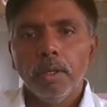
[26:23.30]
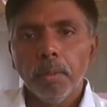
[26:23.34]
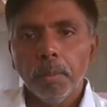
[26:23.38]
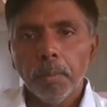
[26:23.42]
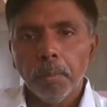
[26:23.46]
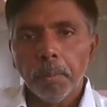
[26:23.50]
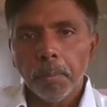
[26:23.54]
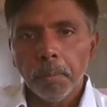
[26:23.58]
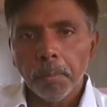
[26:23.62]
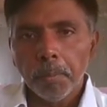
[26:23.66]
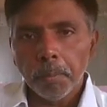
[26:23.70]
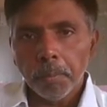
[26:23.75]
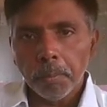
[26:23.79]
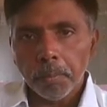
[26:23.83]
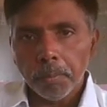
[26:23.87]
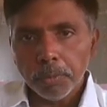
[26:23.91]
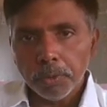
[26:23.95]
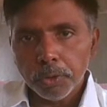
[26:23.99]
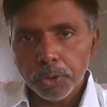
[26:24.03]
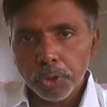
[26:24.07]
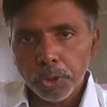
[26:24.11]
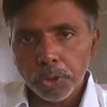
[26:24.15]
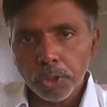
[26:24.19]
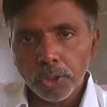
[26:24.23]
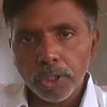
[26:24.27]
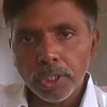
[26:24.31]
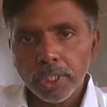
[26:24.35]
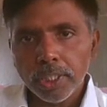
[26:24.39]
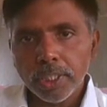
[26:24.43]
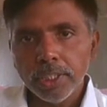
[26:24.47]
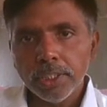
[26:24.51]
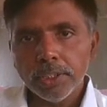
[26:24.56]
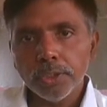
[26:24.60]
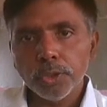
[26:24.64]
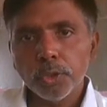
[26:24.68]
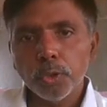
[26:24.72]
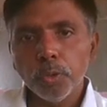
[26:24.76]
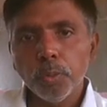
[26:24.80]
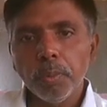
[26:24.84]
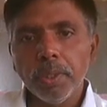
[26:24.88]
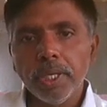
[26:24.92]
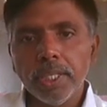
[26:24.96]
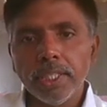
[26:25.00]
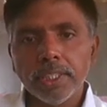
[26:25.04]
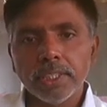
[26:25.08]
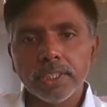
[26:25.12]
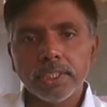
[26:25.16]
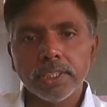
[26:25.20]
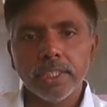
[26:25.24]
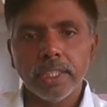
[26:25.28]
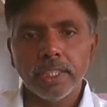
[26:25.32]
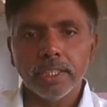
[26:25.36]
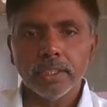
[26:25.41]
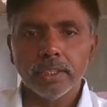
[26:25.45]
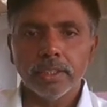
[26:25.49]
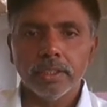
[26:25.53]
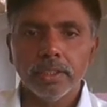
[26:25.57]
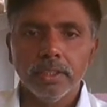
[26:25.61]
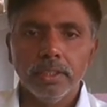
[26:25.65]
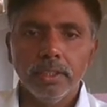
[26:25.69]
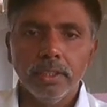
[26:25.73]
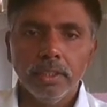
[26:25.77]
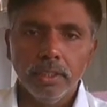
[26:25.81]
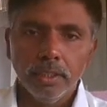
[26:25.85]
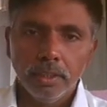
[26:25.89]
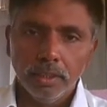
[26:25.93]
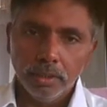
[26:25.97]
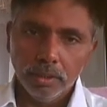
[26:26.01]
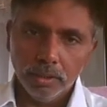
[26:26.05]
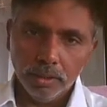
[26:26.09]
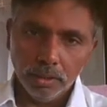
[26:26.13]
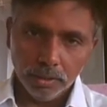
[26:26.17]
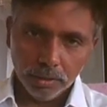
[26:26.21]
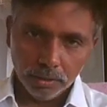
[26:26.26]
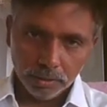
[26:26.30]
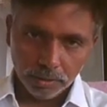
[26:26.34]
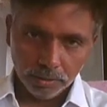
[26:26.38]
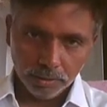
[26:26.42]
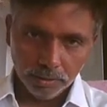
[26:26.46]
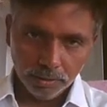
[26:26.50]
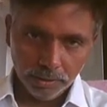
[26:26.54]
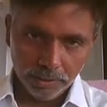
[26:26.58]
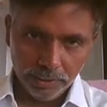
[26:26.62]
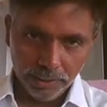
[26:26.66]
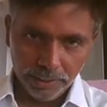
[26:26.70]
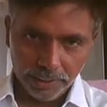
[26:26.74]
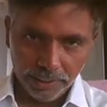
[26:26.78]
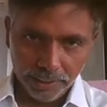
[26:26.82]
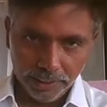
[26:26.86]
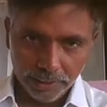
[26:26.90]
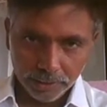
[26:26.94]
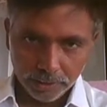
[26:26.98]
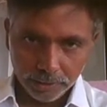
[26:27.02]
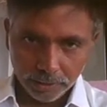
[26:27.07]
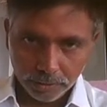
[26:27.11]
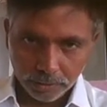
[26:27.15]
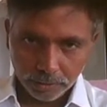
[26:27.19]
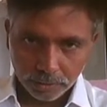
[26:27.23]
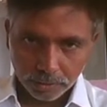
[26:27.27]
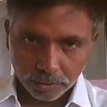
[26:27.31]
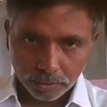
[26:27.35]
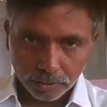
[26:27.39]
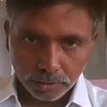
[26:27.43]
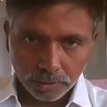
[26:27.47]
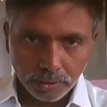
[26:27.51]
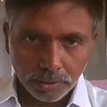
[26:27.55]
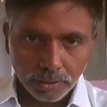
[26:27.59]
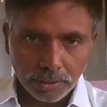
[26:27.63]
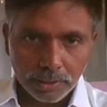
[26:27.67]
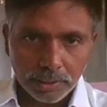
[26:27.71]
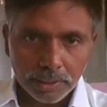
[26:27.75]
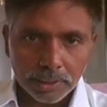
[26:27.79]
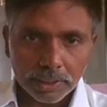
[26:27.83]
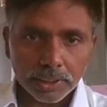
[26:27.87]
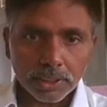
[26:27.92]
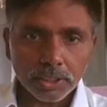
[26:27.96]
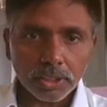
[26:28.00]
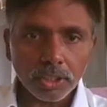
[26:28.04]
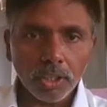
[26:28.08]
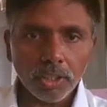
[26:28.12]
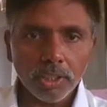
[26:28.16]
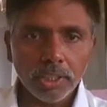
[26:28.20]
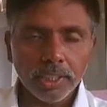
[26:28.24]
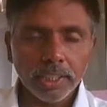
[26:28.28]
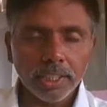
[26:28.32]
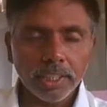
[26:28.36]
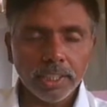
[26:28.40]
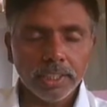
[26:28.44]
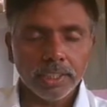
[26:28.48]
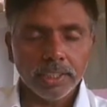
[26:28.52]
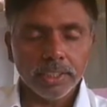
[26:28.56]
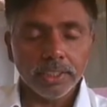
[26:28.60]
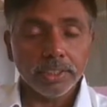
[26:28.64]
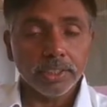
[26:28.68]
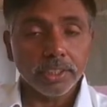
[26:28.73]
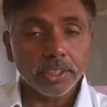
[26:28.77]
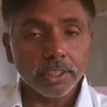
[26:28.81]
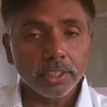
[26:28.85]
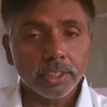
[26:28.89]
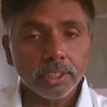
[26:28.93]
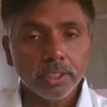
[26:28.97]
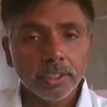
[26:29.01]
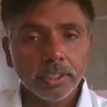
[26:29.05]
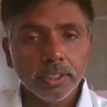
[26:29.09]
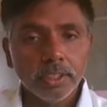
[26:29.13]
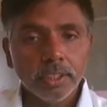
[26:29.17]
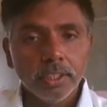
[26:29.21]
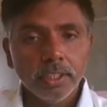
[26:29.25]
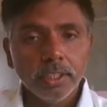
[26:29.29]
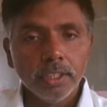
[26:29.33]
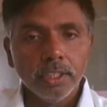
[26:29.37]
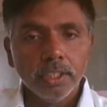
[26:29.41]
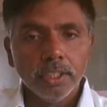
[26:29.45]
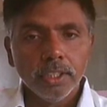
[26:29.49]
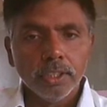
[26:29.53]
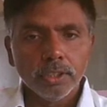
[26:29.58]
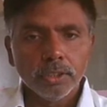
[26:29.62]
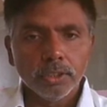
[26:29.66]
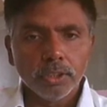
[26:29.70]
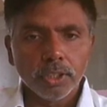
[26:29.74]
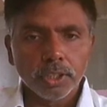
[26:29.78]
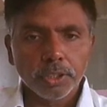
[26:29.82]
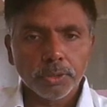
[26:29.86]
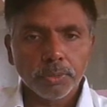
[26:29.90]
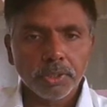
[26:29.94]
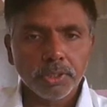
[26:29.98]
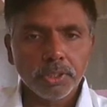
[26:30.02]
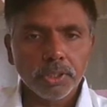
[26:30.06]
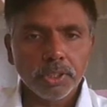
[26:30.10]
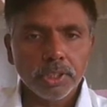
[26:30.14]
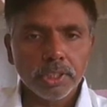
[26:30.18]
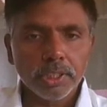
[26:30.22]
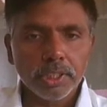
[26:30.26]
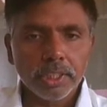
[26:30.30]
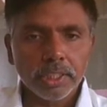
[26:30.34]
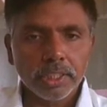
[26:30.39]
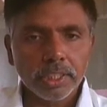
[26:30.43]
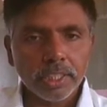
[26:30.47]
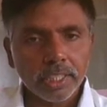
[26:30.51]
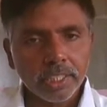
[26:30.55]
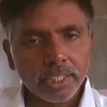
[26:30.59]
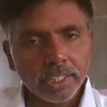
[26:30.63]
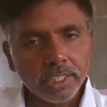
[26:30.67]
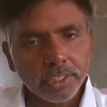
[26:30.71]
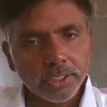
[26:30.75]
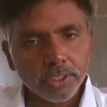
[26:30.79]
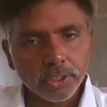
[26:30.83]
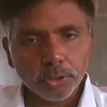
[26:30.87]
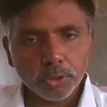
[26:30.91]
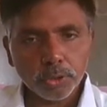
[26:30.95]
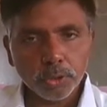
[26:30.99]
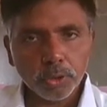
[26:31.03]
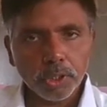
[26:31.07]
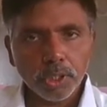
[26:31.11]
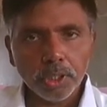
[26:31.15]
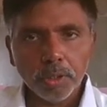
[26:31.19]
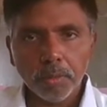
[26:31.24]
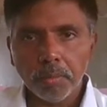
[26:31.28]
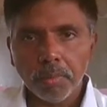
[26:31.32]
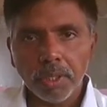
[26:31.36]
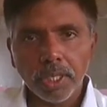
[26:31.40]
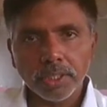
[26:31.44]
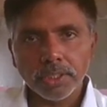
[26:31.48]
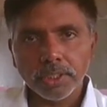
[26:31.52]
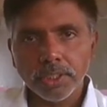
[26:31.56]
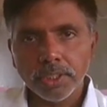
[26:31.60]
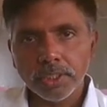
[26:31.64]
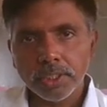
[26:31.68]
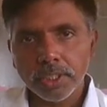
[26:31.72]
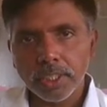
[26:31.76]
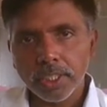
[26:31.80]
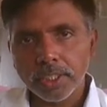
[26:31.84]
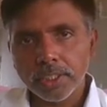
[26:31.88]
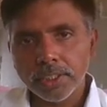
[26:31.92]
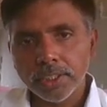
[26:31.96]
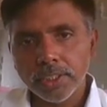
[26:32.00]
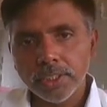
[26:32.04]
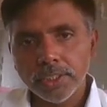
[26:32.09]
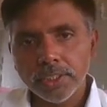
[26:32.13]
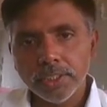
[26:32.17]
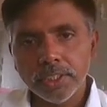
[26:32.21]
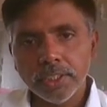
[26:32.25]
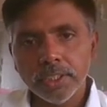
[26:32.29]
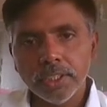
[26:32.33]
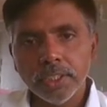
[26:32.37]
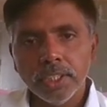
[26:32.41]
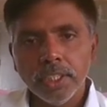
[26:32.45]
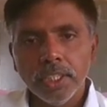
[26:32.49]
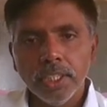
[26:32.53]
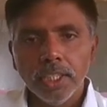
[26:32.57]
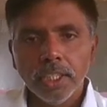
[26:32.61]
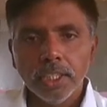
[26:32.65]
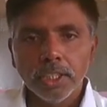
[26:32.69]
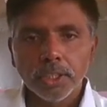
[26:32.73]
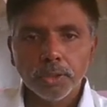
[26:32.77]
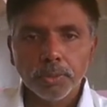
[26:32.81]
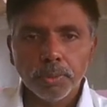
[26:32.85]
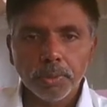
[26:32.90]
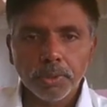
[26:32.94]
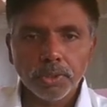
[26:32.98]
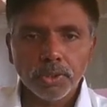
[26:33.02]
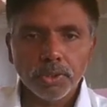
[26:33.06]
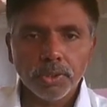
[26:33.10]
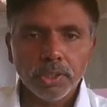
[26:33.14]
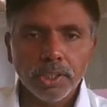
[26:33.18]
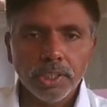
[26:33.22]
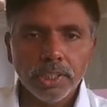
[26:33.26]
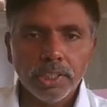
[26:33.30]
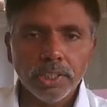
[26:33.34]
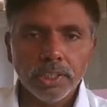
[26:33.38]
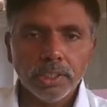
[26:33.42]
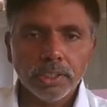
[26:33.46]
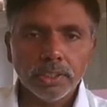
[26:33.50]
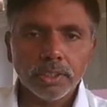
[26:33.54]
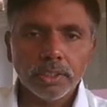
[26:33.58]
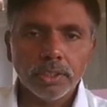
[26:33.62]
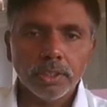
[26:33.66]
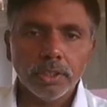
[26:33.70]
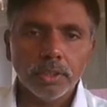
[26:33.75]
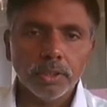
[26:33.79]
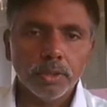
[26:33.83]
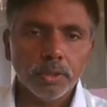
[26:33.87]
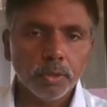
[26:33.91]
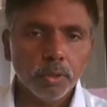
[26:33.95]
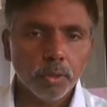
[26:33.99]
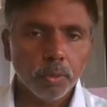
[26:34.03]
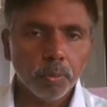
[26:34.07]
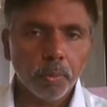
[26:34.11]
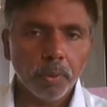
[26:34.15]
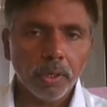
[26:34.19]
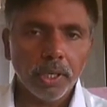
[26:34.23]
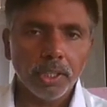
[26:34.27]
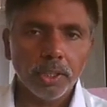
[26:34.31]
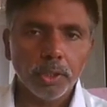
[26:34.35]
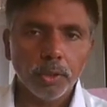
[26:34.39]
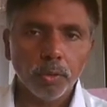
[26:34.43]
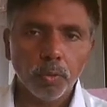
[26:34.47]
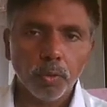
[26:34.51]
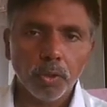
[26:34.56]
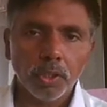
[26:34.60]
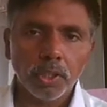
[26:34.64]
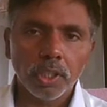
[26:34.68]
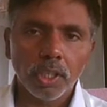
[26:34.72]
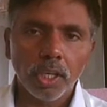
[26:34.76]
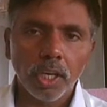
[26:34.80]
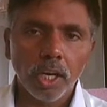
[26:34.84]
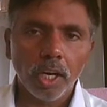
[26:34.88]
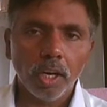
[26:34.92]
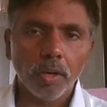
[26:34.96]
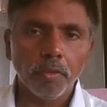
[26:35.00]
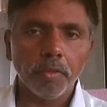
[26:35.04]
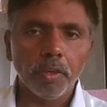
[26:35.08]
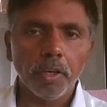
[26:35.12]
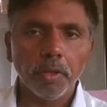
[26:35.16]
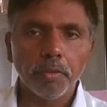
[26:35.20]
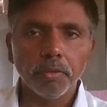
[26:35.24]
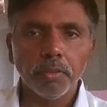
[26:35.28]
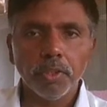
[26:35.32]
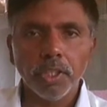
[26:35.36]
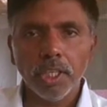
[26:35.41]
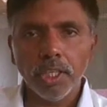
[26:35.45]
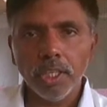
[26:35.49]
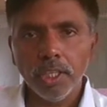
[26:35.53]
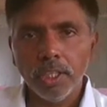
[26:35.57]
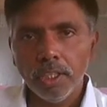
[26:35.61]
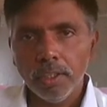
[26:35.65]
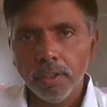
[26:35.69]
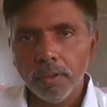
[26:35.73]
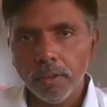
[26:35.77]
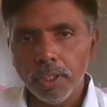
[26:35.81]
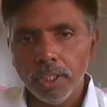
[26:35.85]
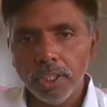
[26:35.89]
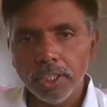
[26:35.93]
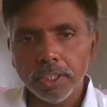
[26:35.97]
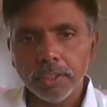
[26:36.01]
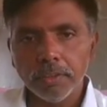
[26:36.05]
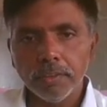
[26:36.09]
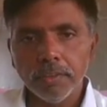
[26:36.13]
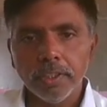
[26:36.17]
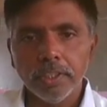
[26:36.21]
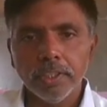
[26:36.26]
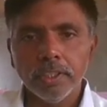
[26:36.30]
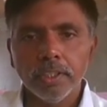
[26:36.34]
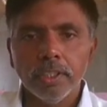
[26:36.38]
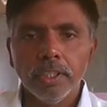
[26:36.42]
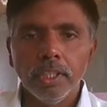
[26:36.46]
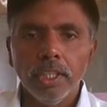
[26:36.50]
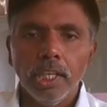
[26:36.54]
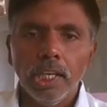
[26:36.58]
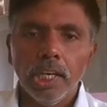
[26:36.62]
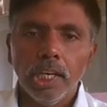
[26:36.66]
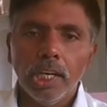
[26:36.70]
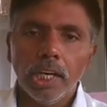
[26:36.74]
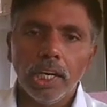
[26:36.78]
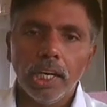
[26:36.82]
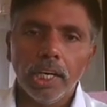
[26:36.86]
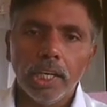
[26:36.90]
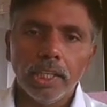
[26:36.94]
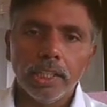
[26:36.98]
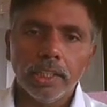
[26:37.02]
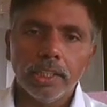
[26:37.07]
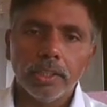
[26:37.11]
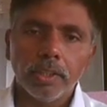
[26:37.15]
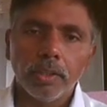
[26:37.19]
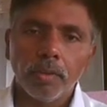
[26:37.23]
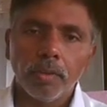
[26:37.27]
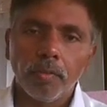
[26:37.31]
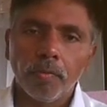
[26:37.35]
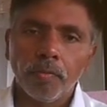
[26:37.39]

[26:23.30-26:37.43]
0 degrees to minus 10. Again is solid condition. The specificity 10 kgs only, mass is not changed. Specificity is 2.1, half of the liquid, and